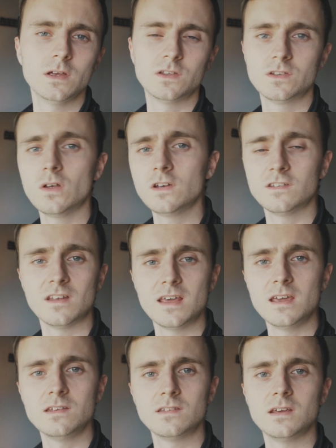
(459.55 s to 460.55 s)
It's nice and
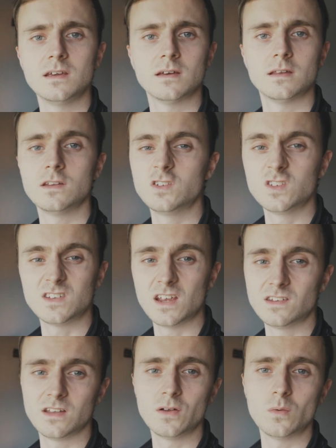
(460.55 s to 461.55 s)
easy and it just
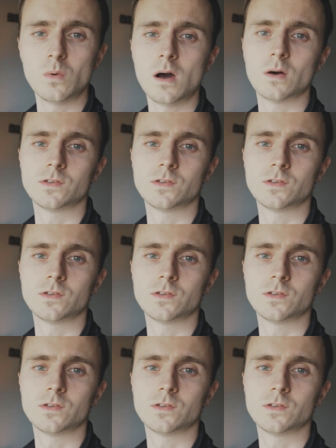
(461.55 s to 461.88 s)
takes a little while.